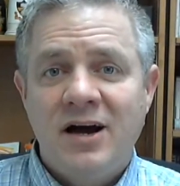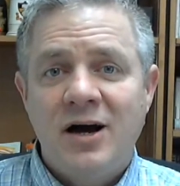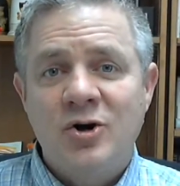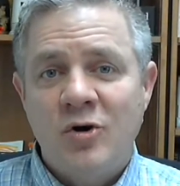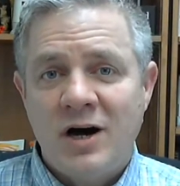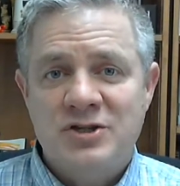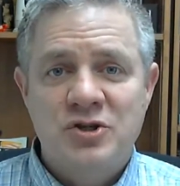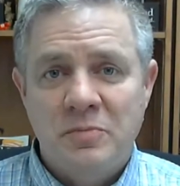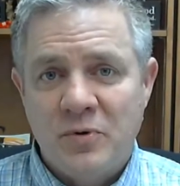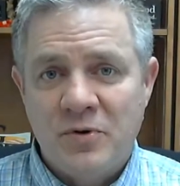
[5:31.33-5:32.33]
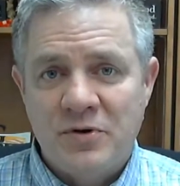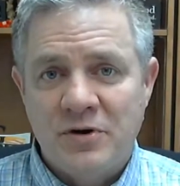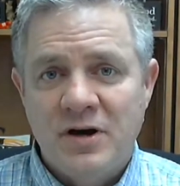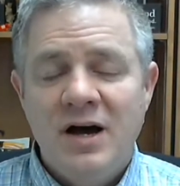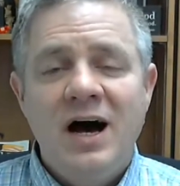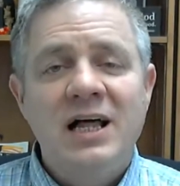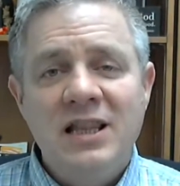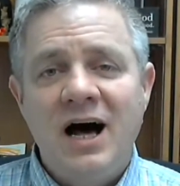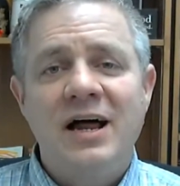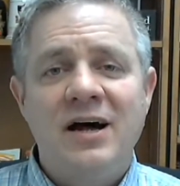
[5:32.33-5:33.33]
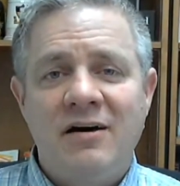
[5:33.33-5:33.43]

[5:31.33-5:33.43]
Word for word: across the border. A lot